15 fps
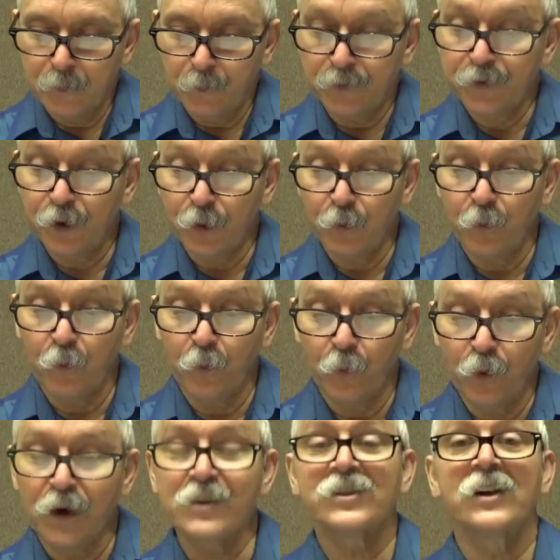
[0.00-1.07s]
but there
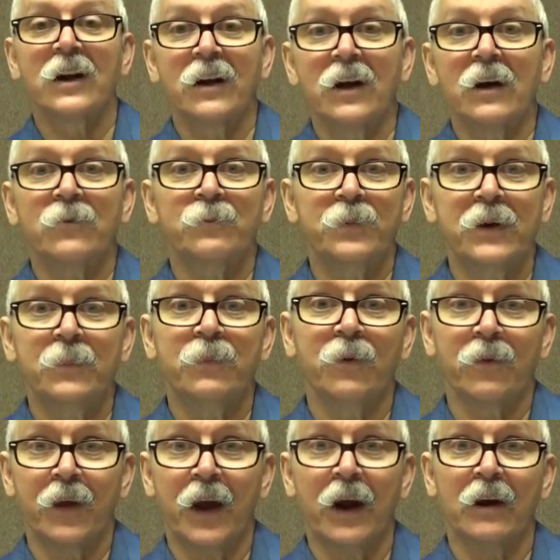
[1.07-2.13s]
wasn't enough people
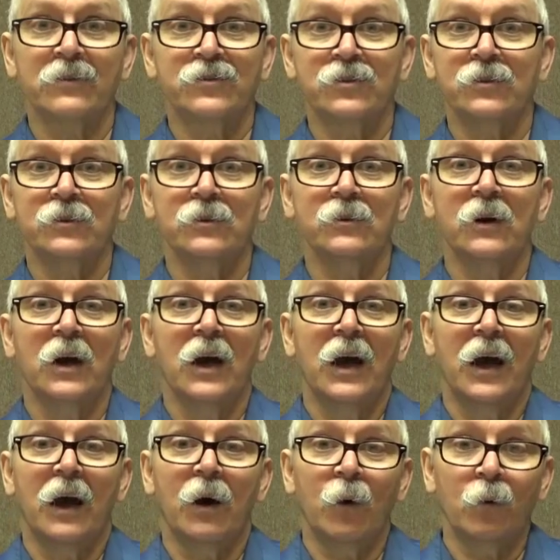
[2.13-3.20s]
there to
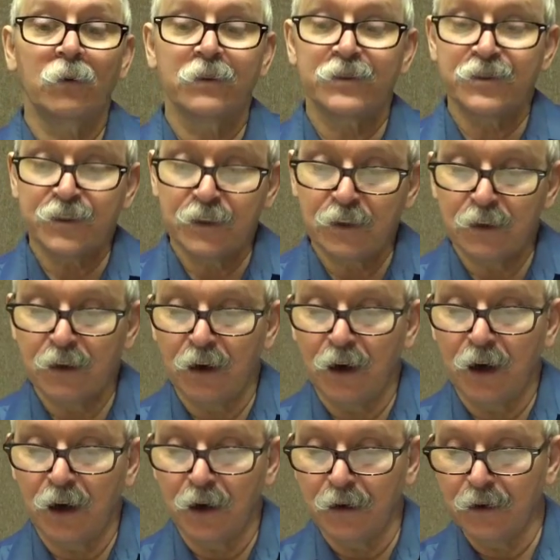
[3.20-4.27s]
hold a
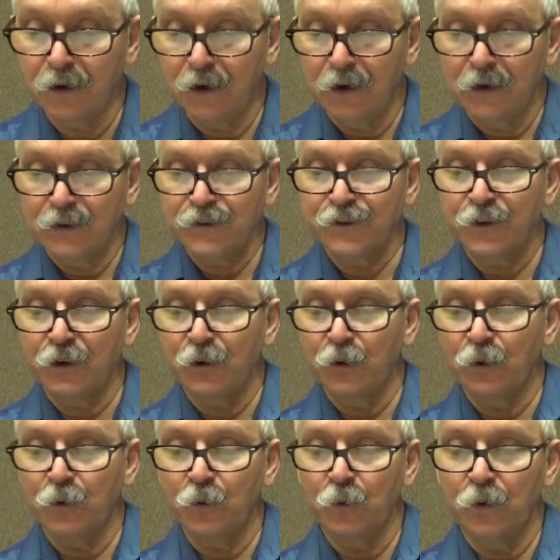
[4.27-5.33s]
synagogue,
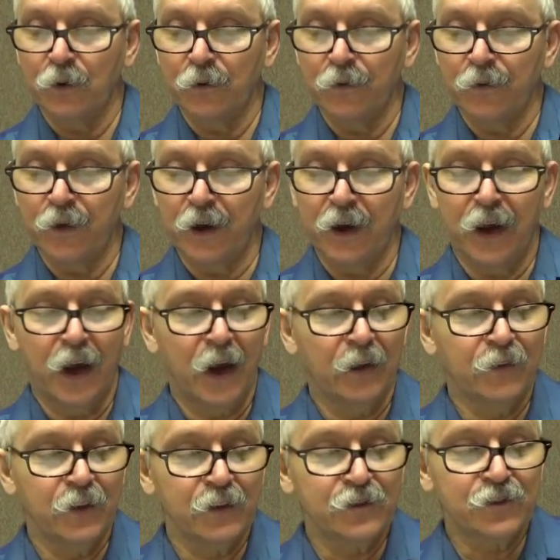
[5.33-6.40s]
so they
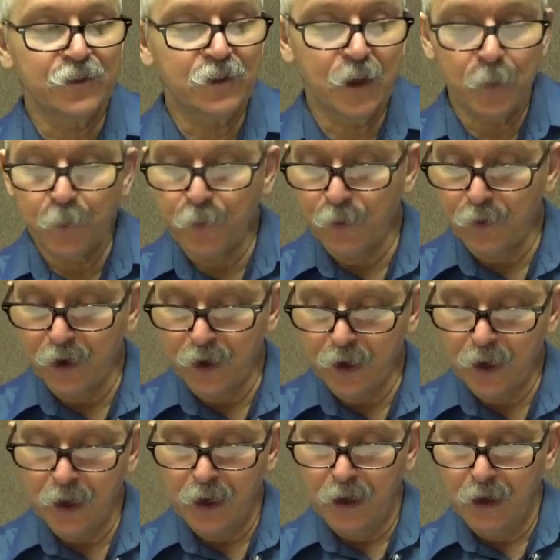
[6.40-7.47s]
had this
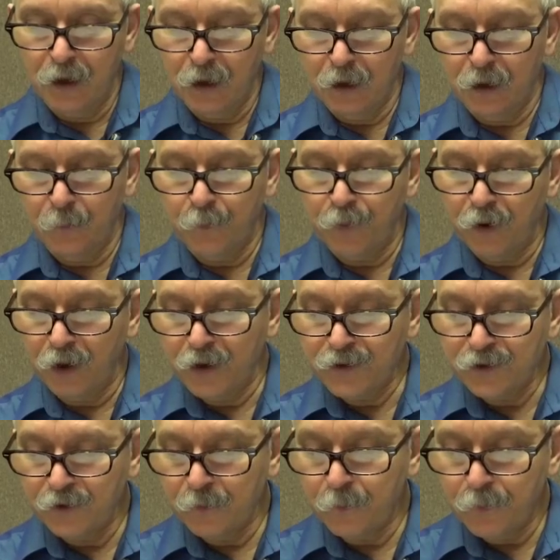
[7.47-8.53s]
temporary uh,
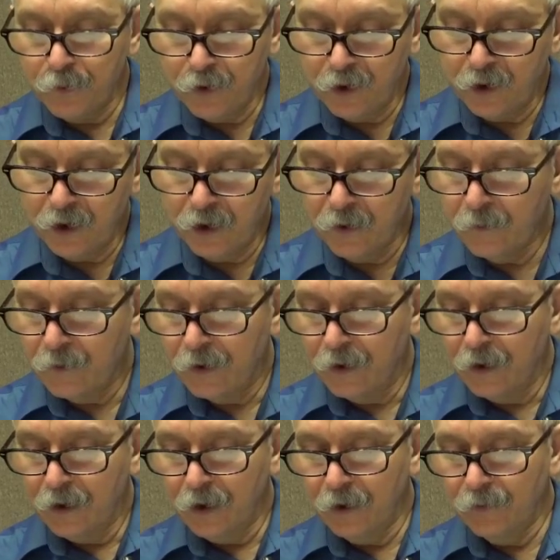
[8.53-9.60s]
place of prayer
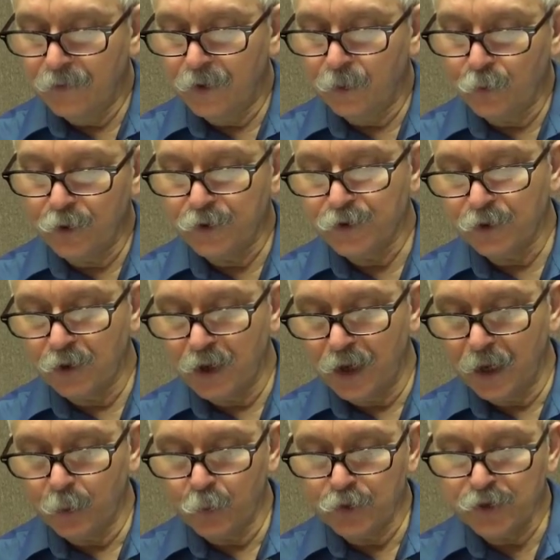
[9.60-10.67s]
in the original
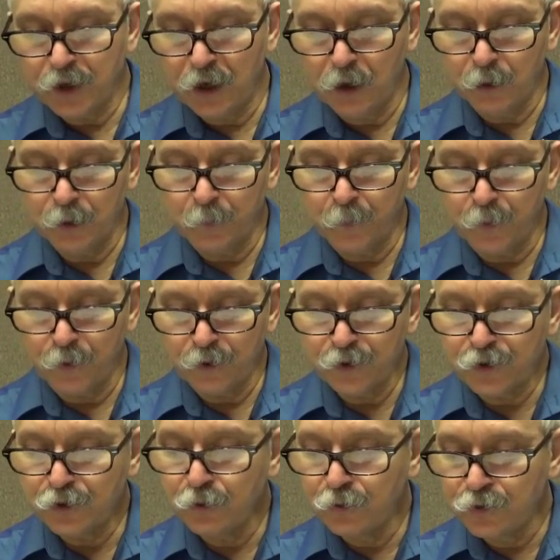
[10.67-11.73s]
language called a
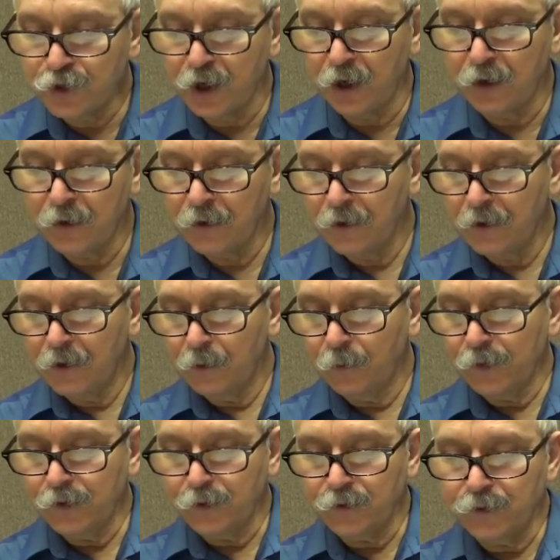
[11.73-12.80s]
proseuche,
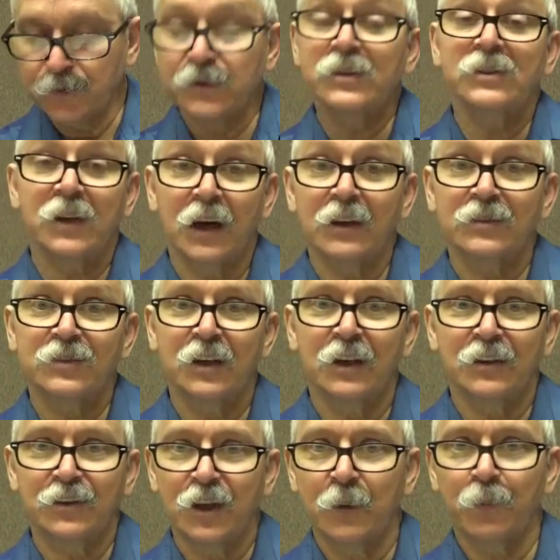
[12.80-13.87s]
which was just, like I said,
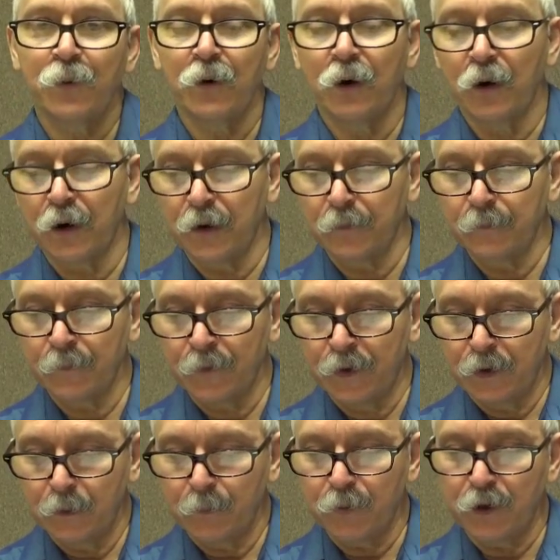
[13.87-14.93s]
a temporary
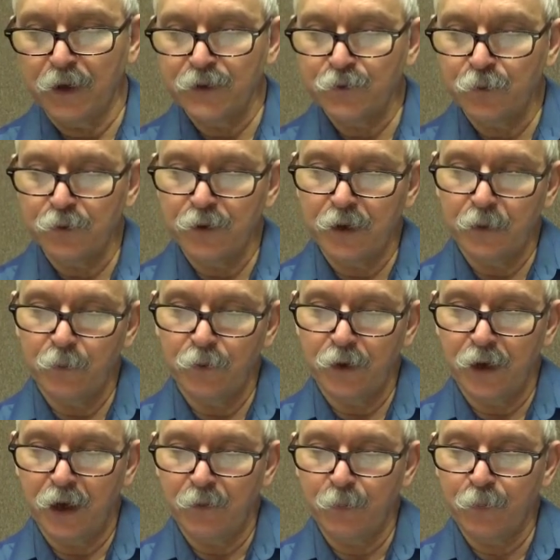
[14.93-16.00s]
place where they would
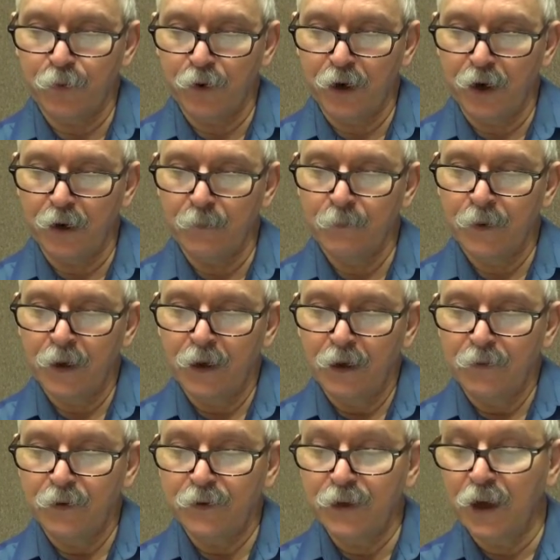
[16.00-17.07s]
have prayer.
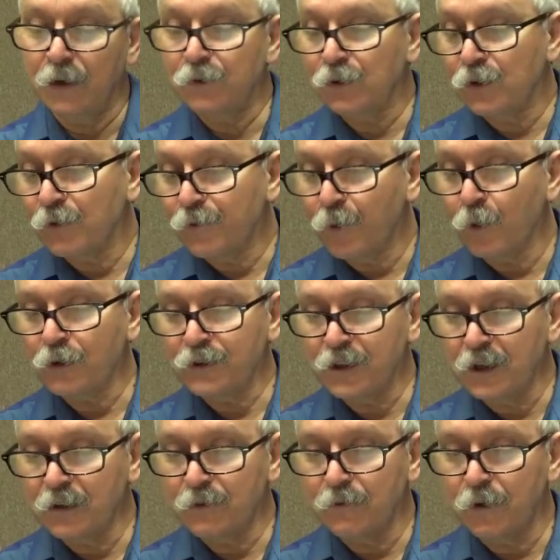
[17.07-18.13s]
Then down to the
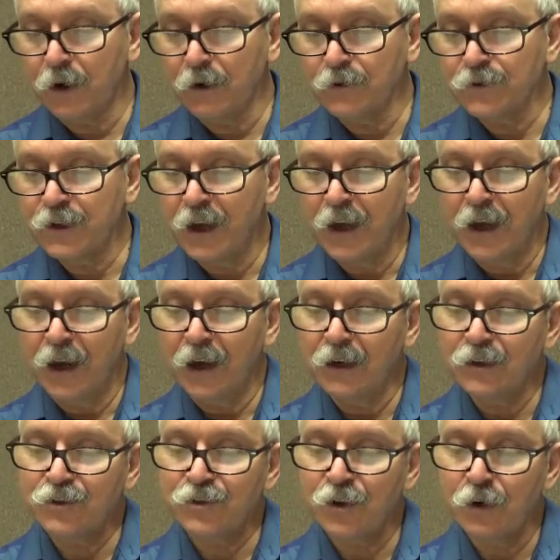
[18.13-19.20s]
14th verse, and
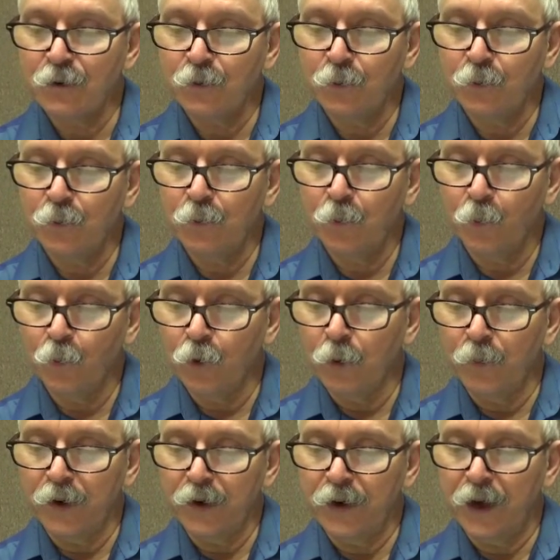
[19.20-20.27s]
a certain
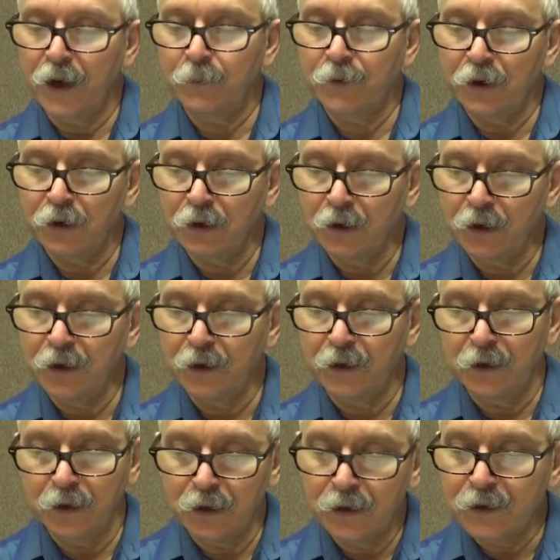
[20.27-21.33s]
woman named
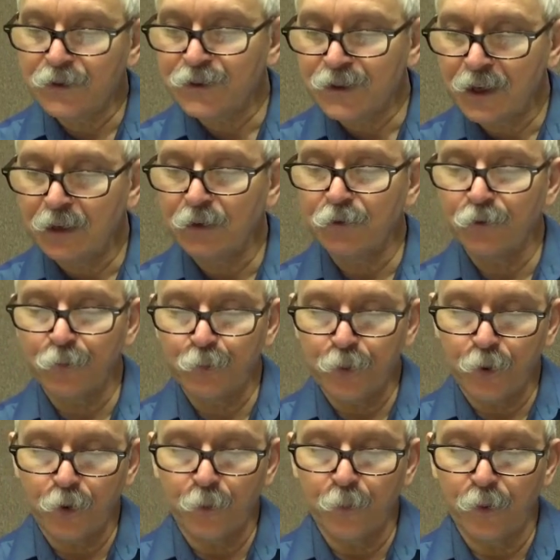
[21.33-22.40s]
Lydia, a seller of
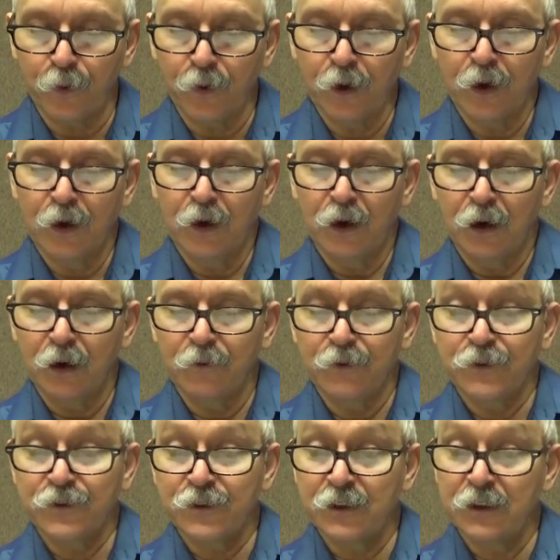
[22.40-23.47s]
purple of the
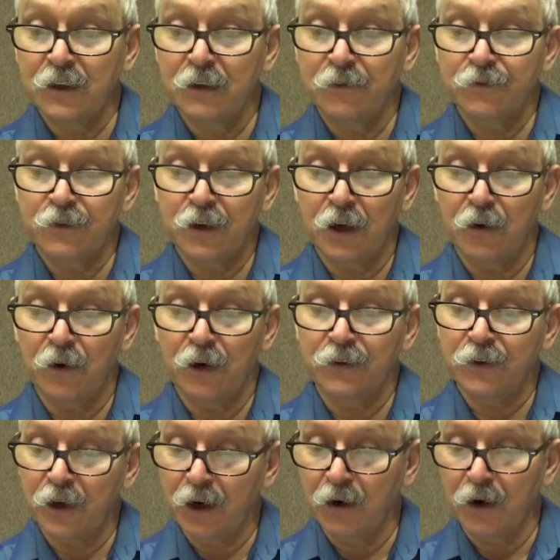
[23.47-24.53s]
city of
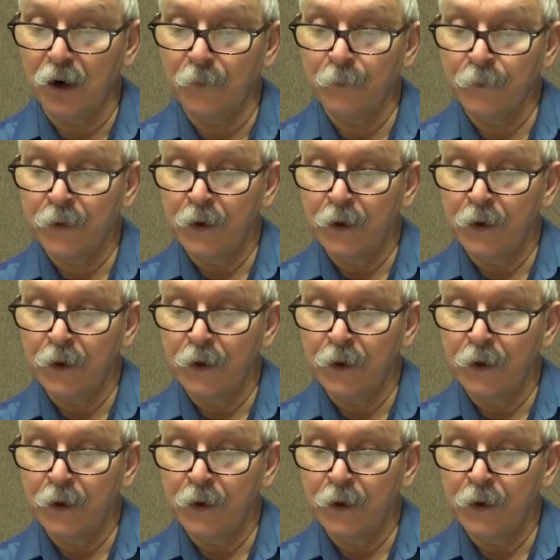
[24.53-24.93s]
Taratara,